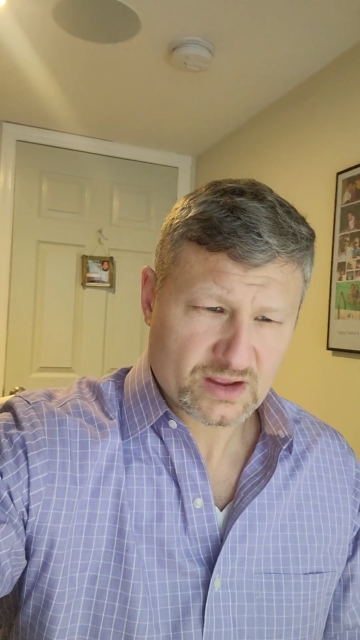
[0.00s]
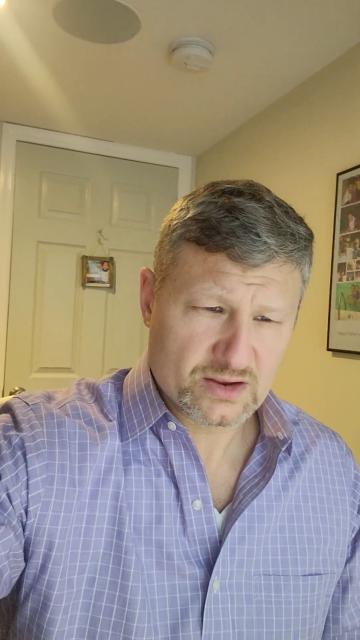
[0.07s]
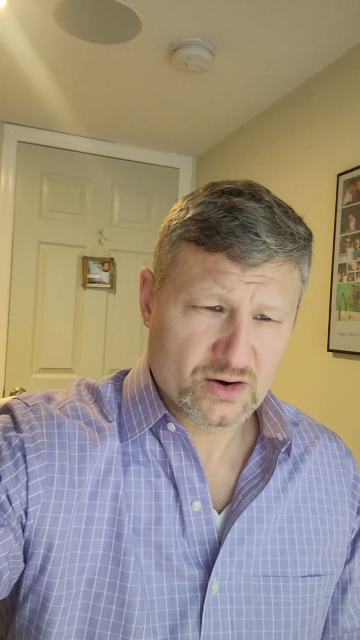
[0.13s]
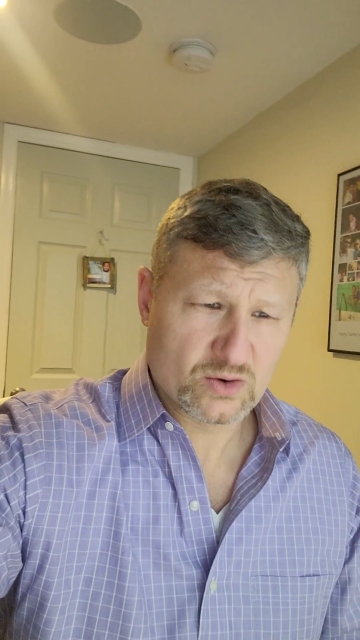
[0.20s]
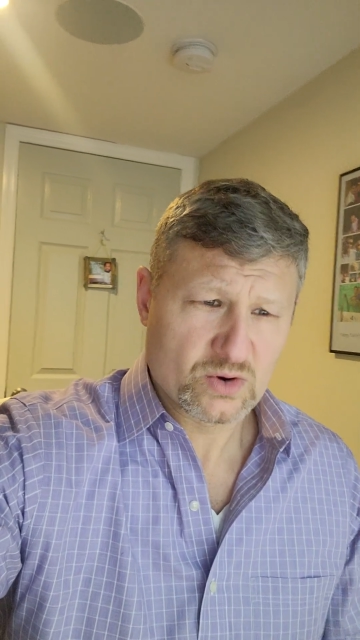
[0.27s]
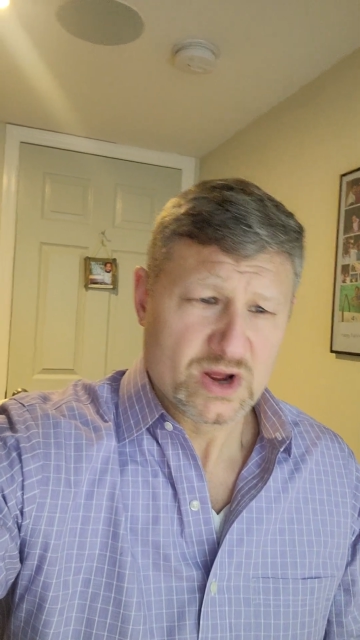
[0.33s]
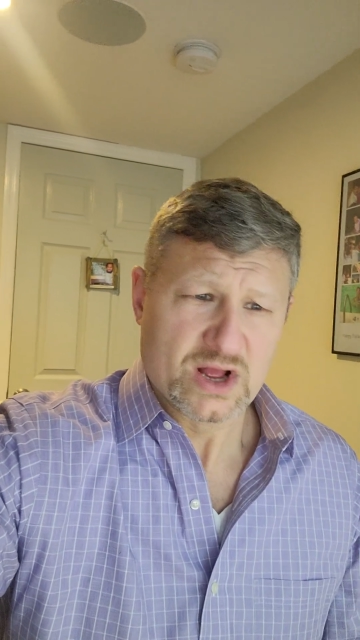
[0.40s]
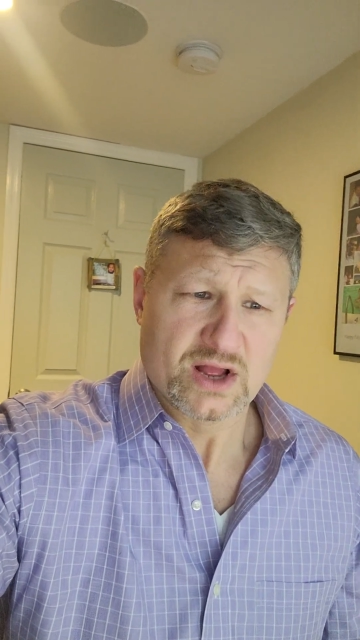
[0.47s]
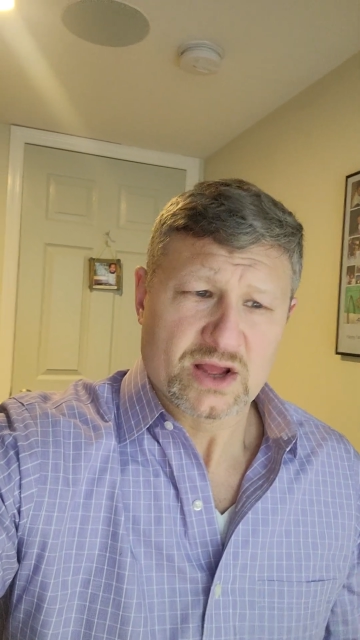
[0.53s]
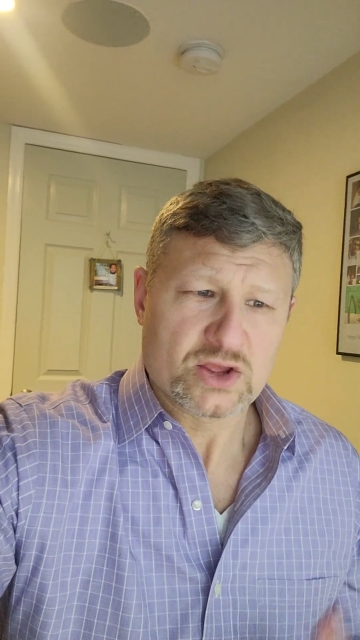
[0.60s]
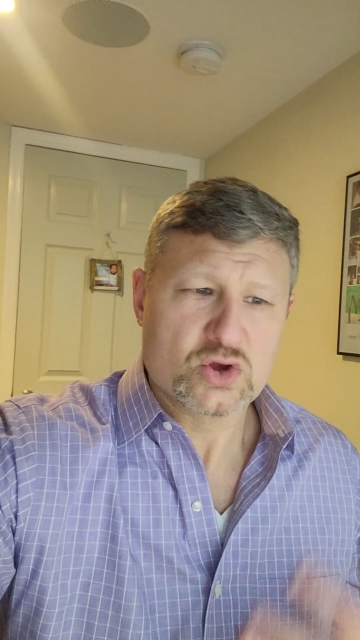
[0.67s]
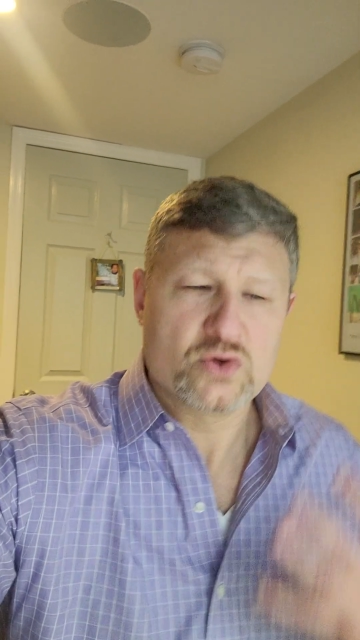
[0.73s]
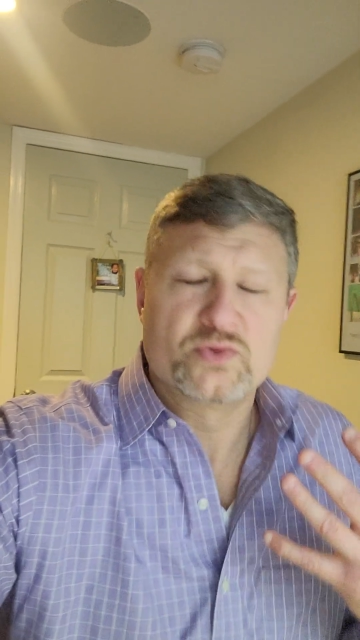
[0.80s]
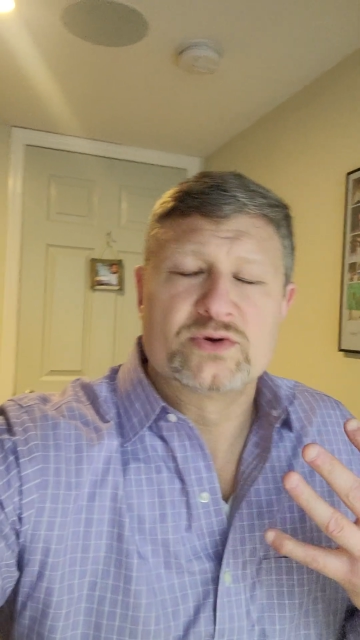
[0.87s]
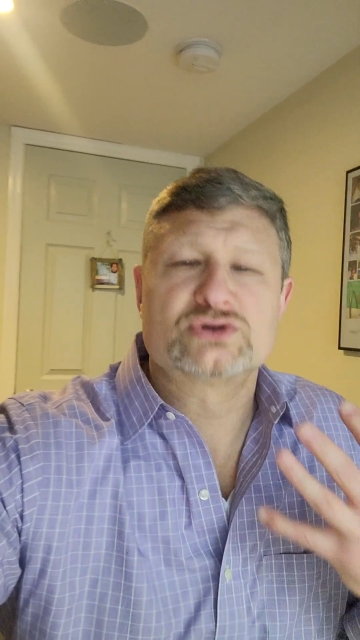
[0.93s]
You know,
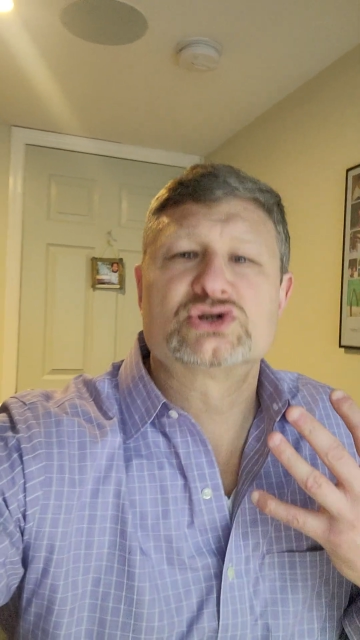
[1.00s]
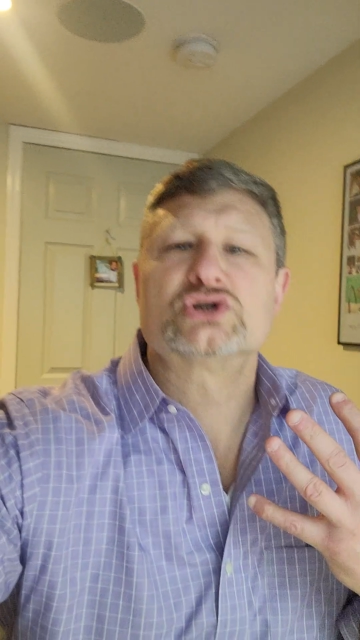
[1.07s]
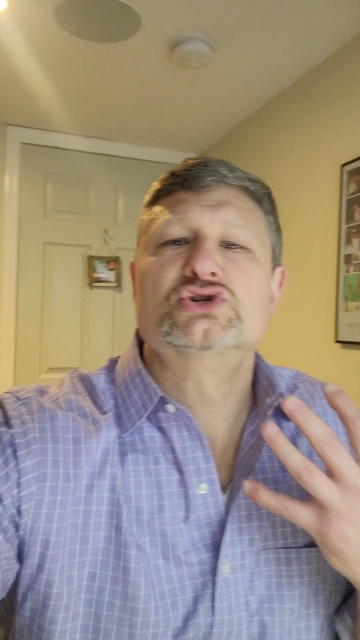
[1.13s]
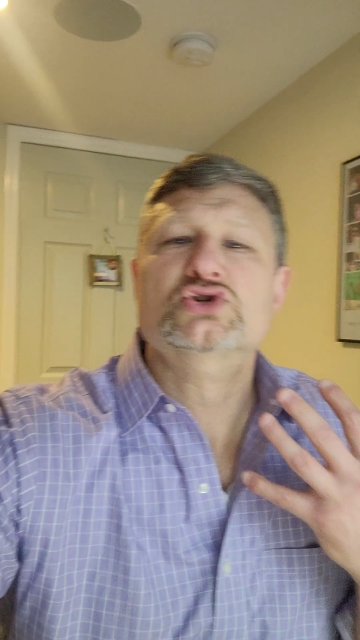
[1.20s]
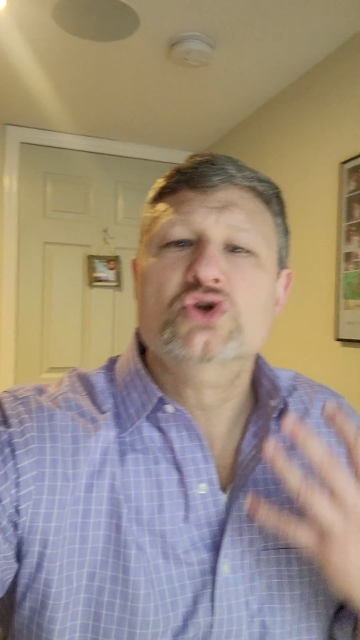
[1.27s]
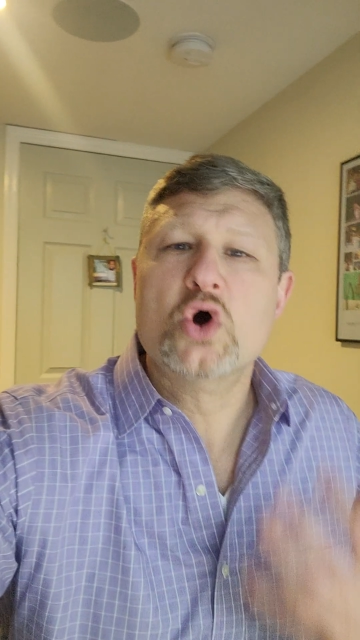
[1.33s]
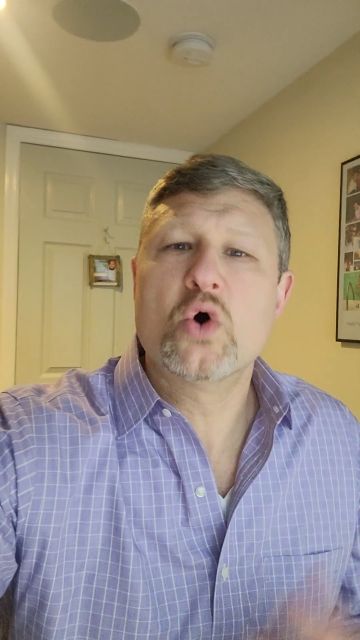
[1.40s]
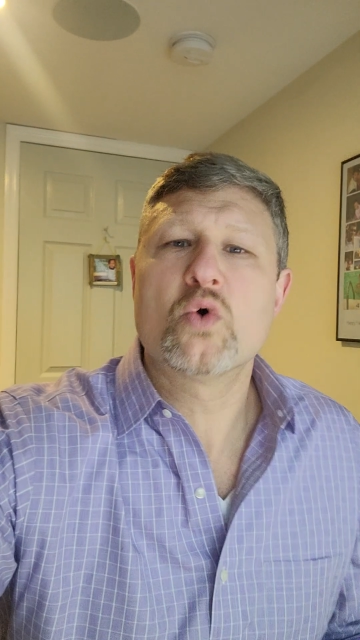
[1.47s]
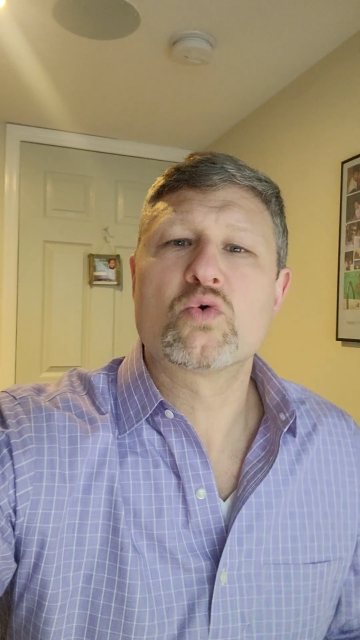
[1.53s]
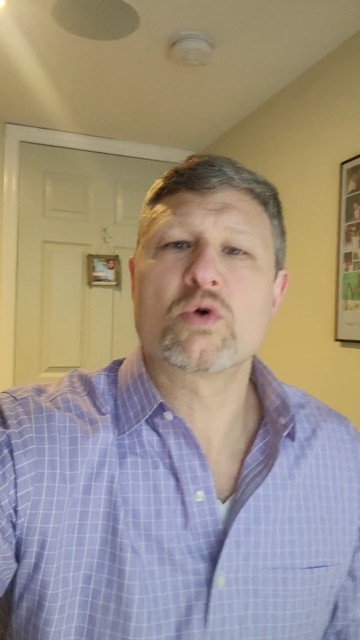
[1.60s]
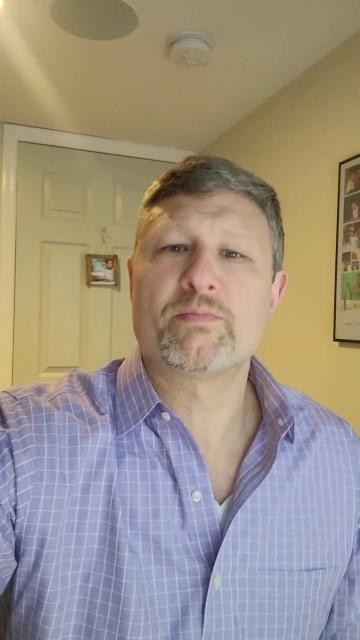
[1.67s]
there's just no